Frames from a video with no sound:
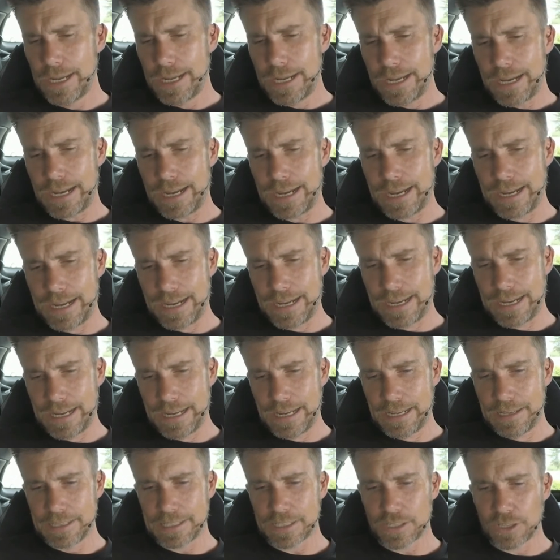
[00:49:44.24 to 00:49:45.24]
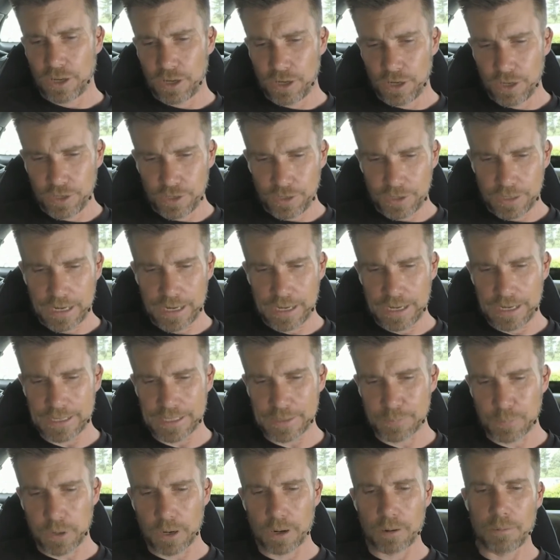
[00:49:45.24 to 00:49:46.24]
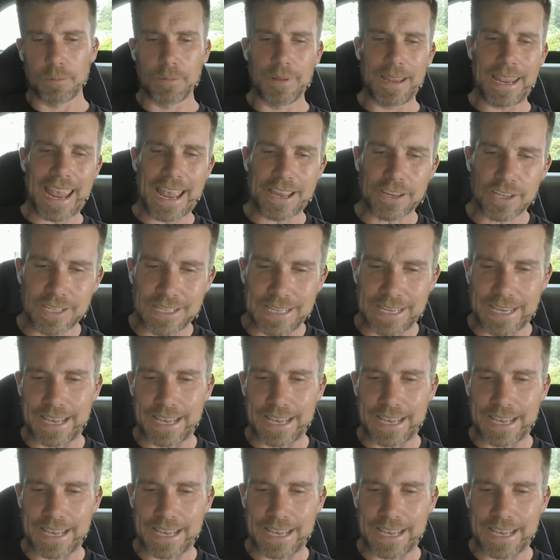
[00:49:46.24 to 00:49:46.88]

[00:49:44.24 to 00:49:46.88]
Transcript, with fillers: Uh, so it's probably actually